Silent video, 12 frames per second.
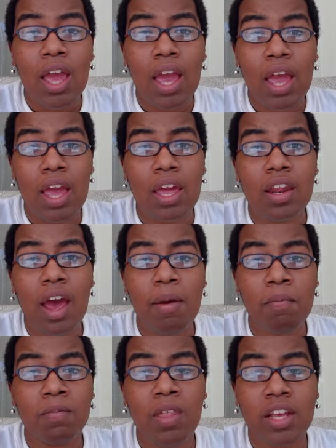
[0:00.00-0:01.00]
and
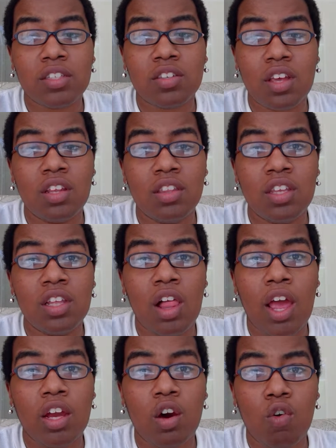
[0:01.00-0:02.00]
I'm like suddenly
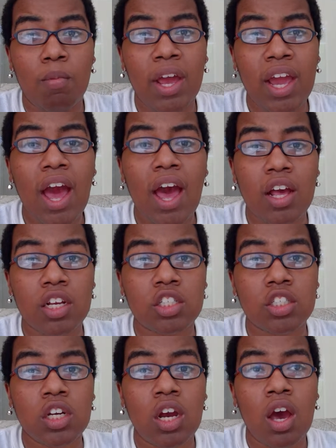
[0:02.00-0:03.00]
like, oh my
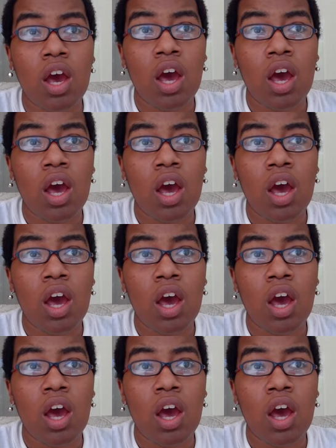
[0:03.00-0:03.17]
gosh,